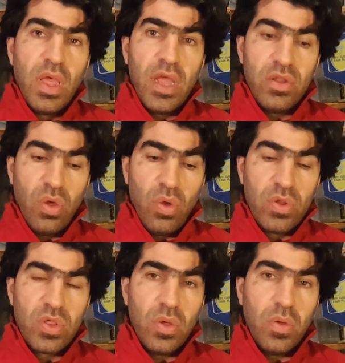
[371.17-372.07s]
And
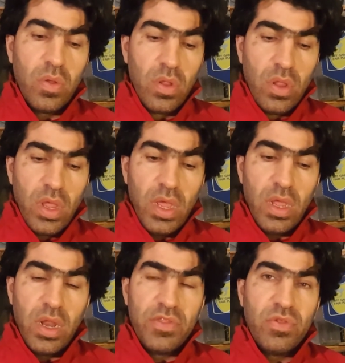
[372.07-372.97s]
also
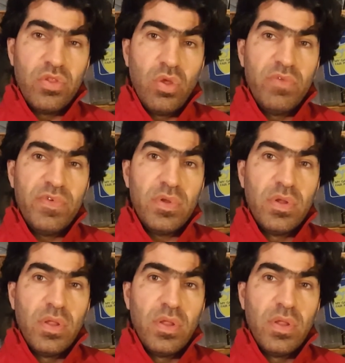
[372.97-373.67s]
Landon Donovan,